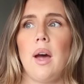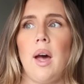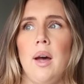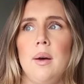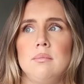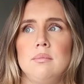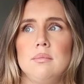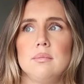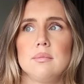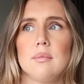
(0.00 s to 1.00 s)
I
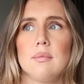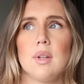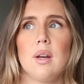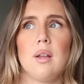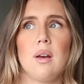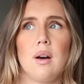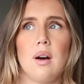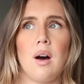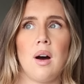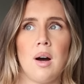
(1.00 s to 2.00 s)

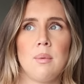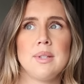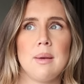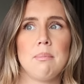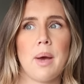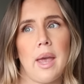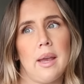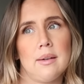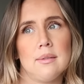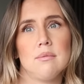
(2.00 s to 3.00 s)
was in
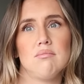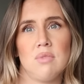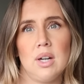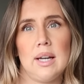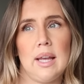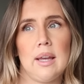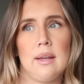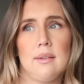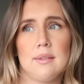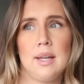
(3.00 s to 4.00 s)
pain,
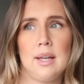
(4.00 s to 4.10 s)
really.